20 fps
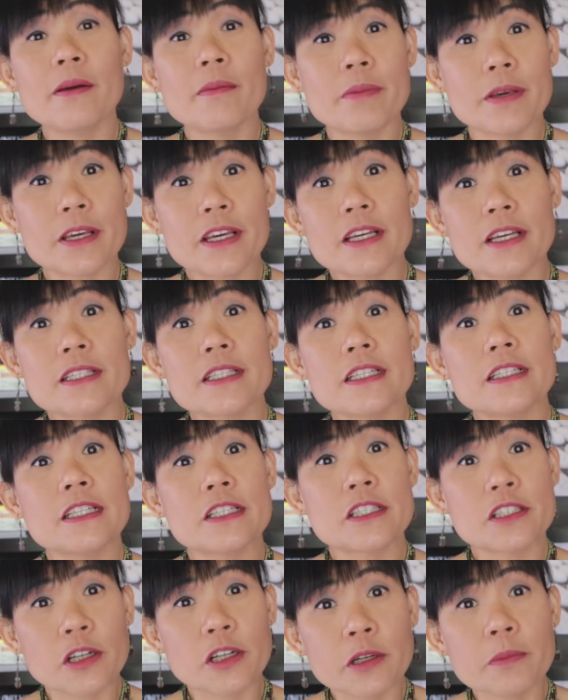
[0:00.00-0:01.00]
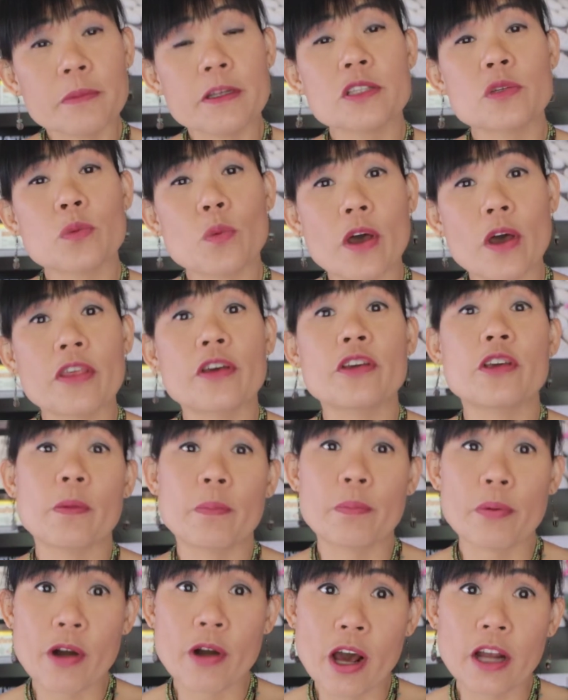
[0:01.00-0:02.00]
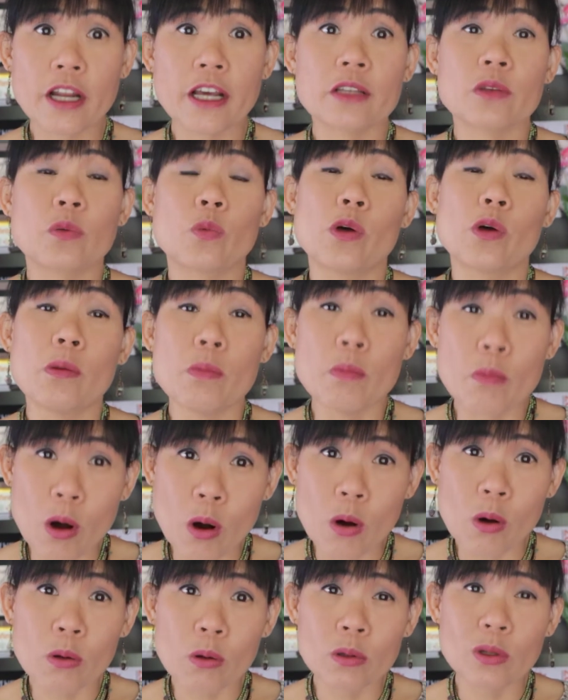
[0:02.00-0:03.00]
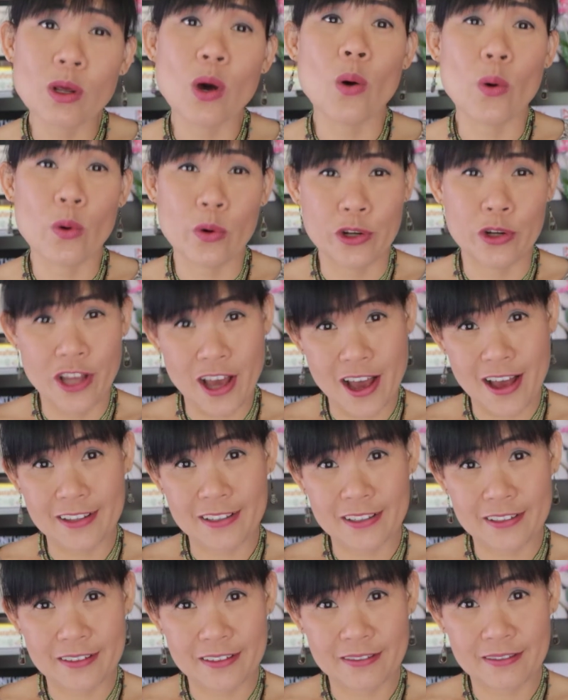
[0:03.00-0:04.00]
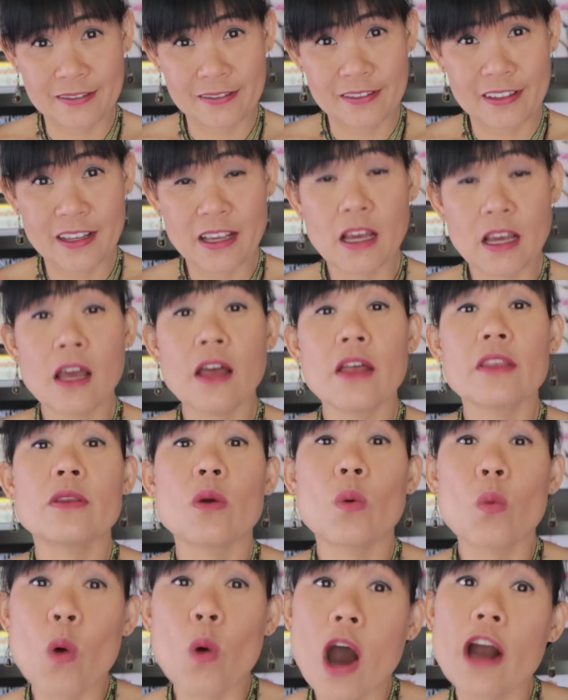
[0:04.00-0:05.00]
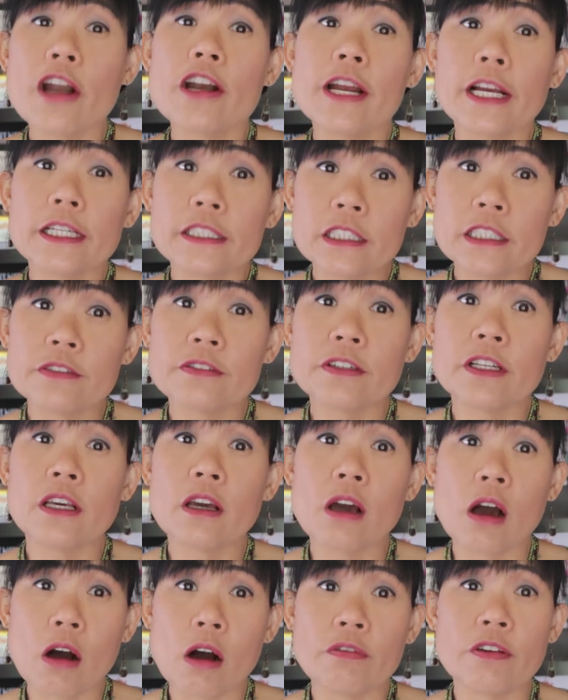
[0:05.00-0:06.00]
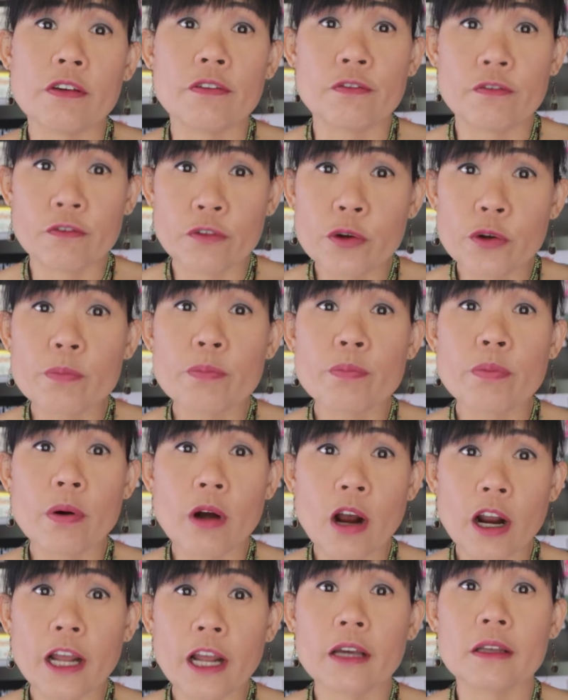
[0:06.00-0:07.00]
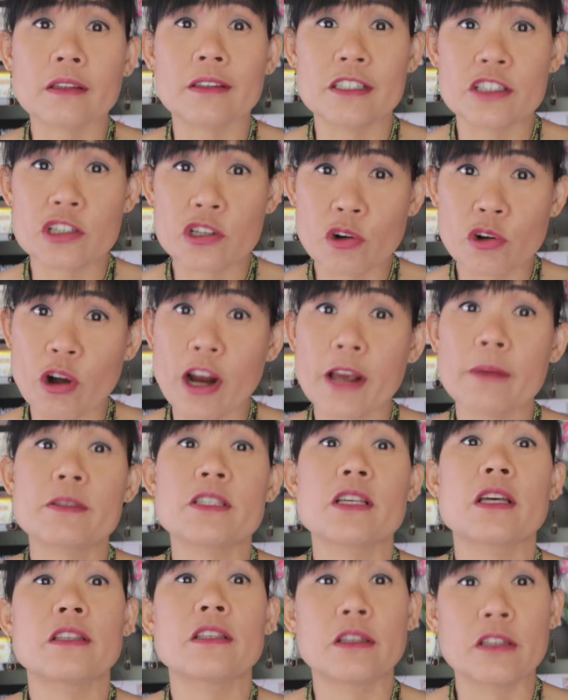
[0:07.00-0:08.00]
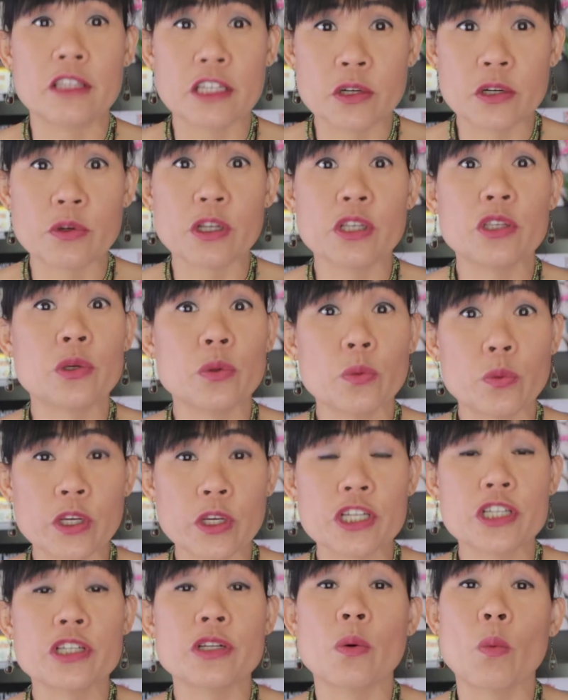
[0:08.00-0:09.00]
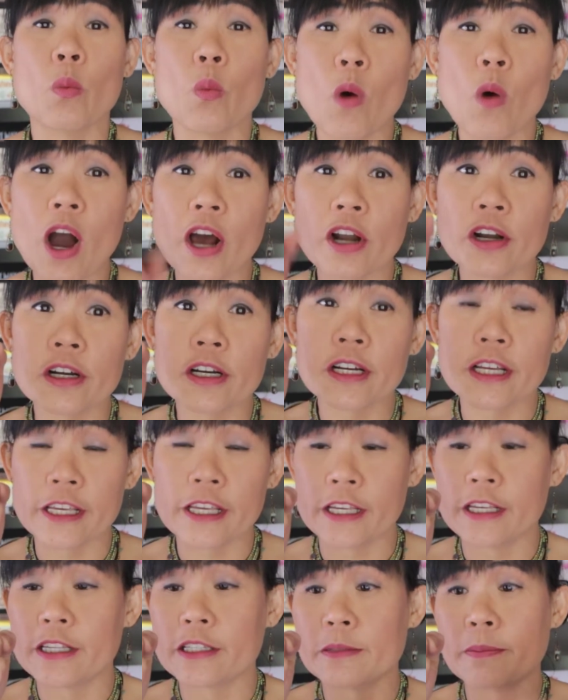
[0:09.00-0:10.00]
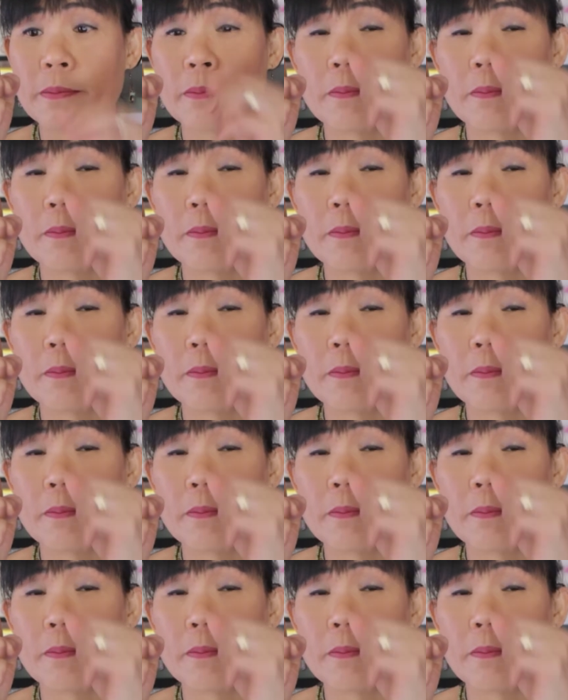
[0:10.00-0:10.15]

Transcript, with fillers: Because it determines whether your product will mold or not. The water activity of a food product describes the degree to which the water is